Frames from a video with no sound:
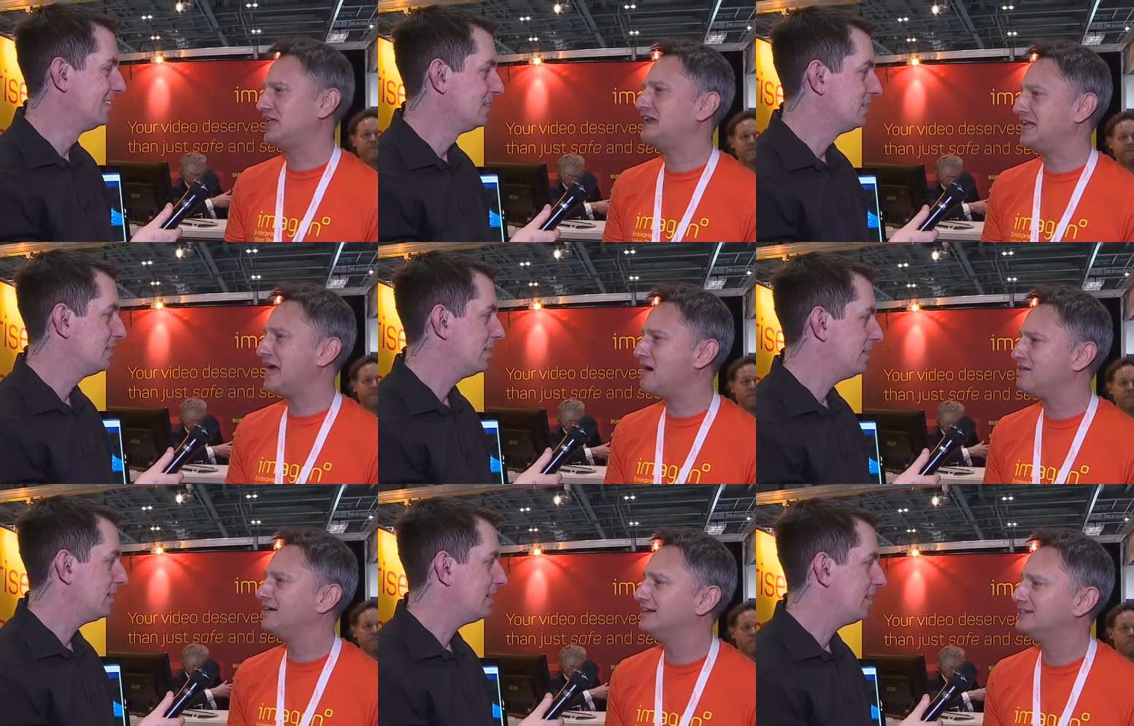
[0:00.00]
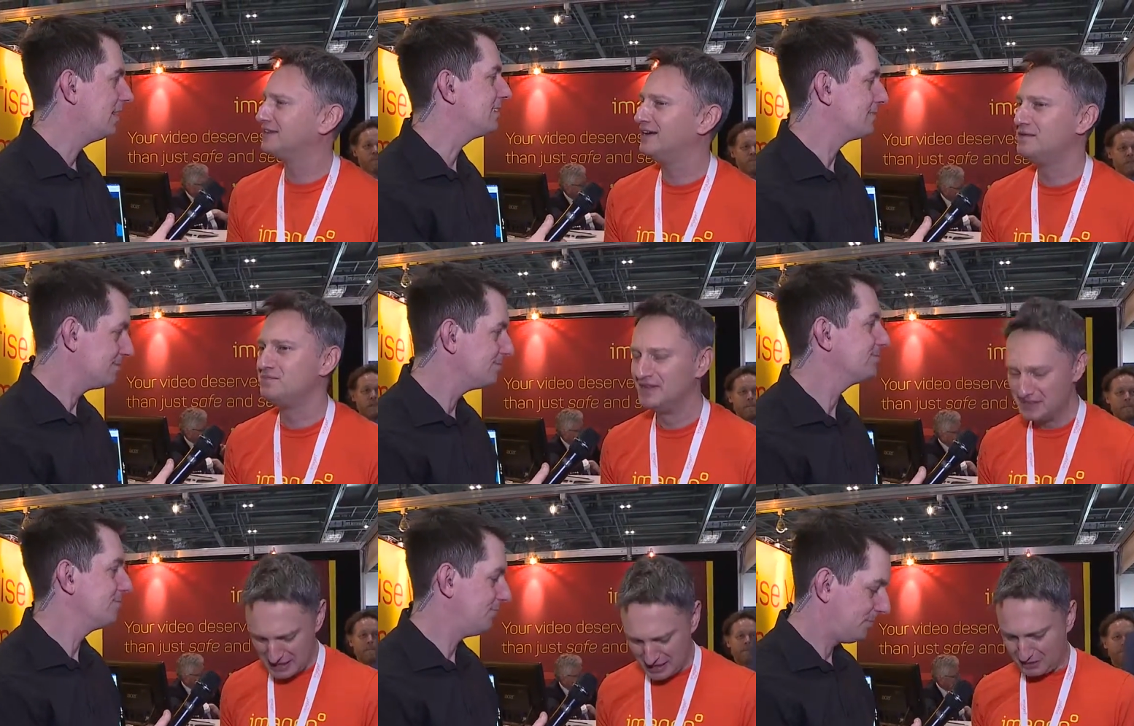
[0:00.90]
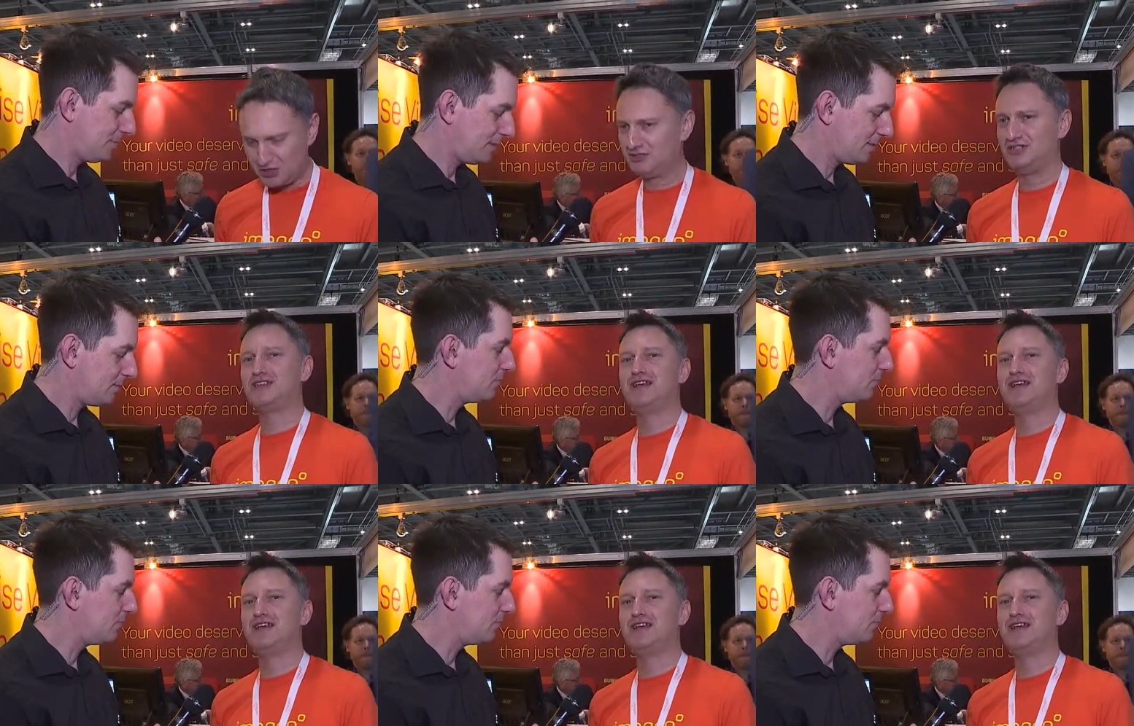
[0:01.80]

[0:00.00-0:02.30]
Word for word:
Speaker 1: standing out and um, you know just just